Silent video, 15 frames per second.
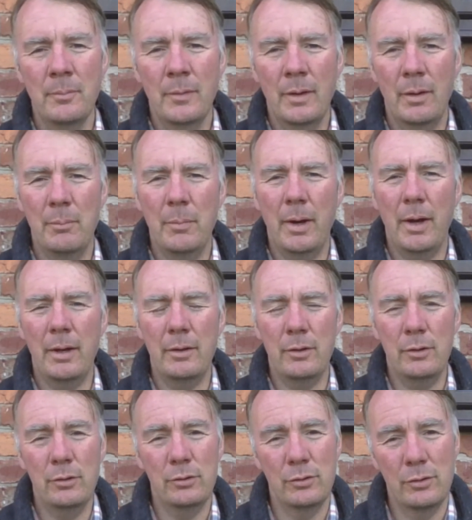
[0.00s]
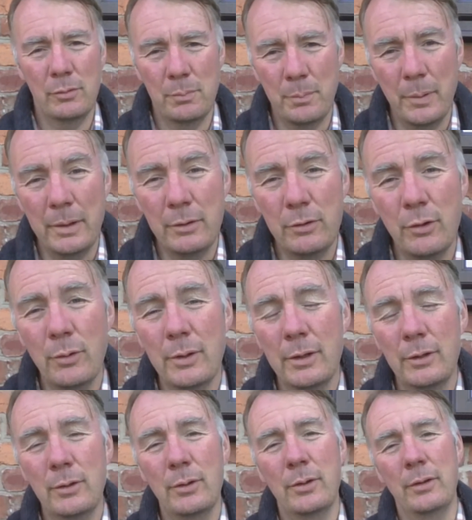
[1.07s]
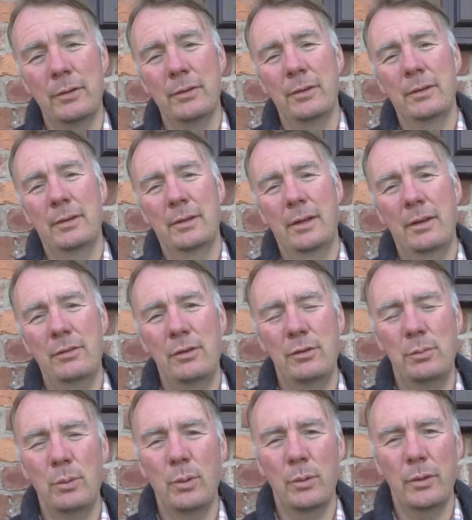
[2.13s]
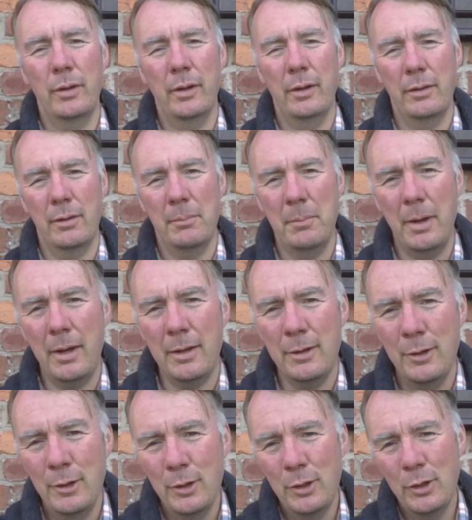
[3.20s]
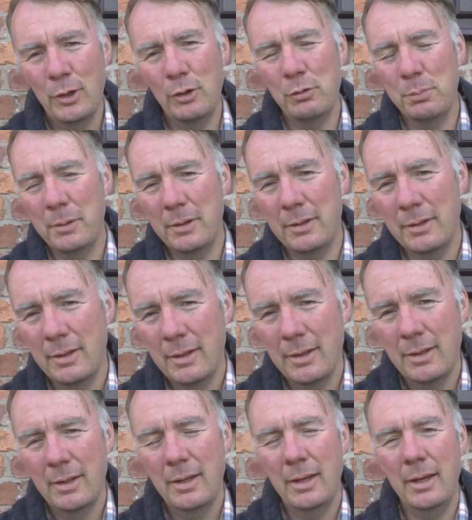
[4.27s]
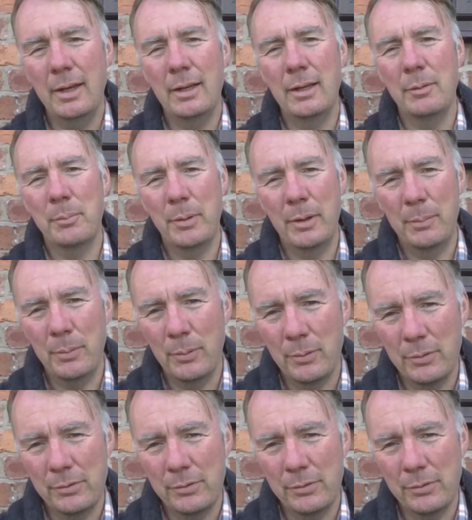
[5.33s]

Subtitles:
a man who's been doing good as he's walked the earth, a man who's been healing people,